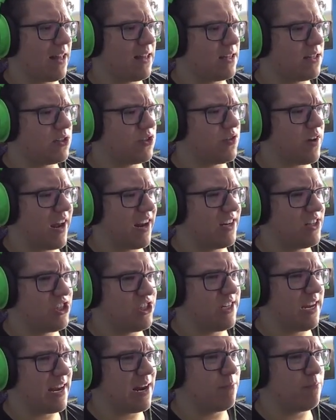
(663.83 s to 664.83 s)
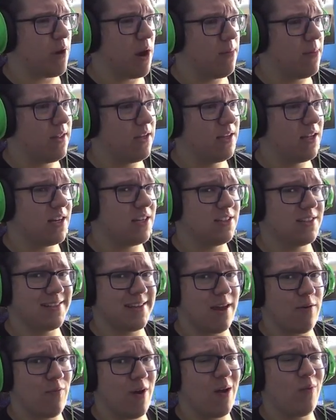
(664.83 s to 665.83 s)
to the strategy, and I'm probably gonna just
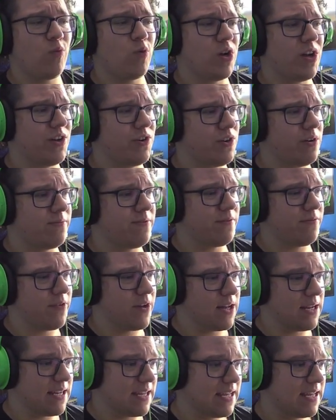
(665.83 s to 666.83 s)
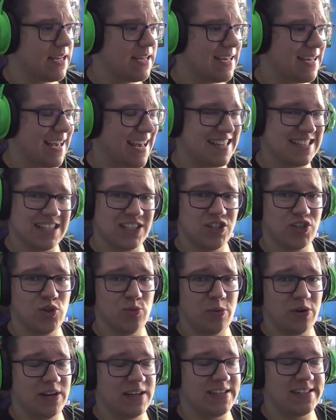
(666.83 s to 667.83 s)
get round 100 for fun, as it's
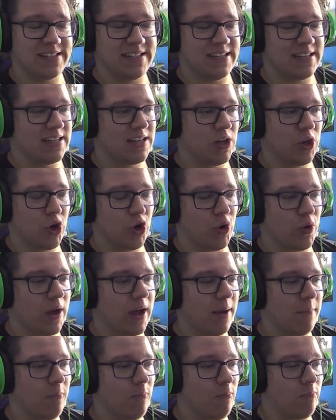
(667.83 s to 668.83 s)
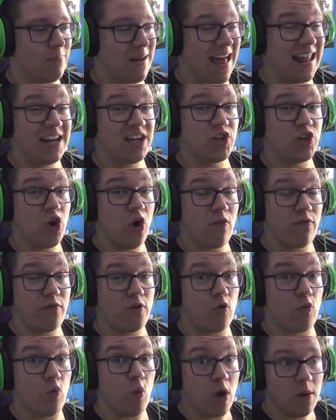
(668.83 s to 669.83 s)
super easy. You know, I'm planning to go
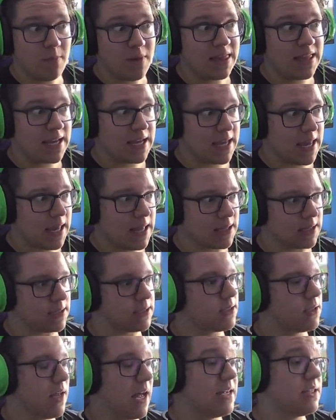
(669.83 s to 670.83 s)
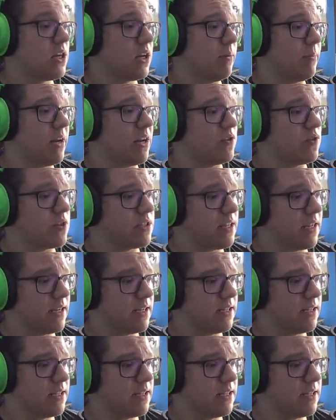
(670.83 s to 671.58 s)
for 1 million kills. That's gonna be interesting.